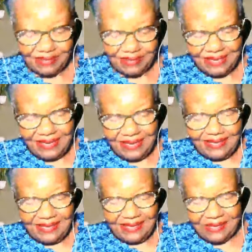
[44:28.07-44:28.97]
So
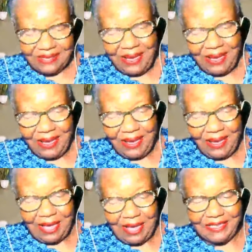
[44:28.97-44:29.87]
yeah, I'll be
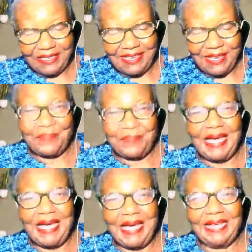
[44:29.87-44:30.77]
saying goodbye to
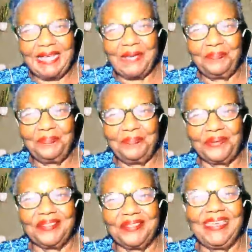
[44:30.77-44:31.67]
my brother
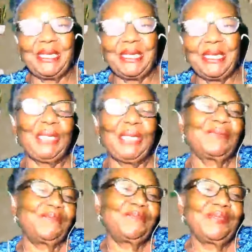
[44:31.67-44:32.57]
Ed.
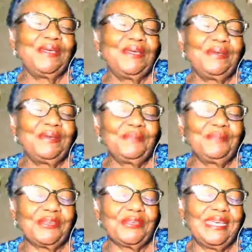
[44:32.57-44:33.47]
Brother Ed
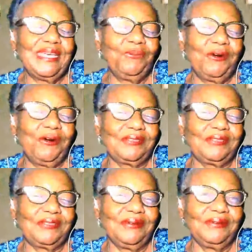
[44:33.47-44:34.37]

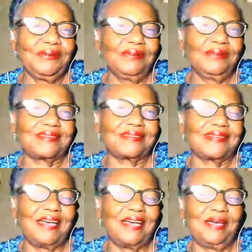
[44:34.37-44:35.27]
Walters. I'm gonna
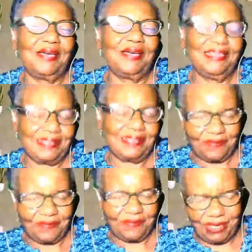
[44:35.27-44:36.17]
hate to have to leave
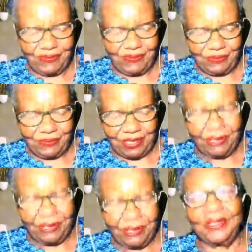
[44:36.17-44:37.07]
you, but you'll
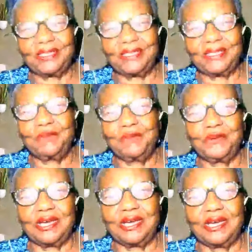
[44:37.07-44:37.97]
see me
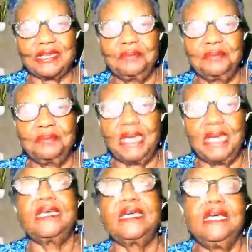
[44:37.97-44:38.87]
periodically. But
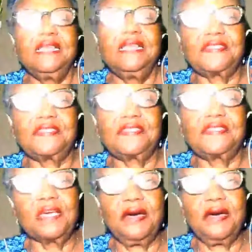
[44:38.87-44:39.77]
the thing about
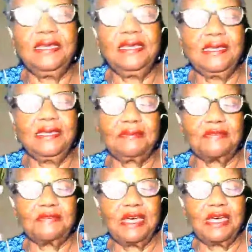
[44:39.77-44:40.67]

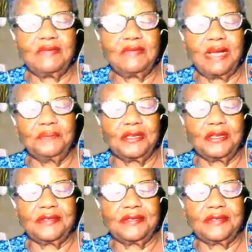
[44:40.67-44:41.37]
our brother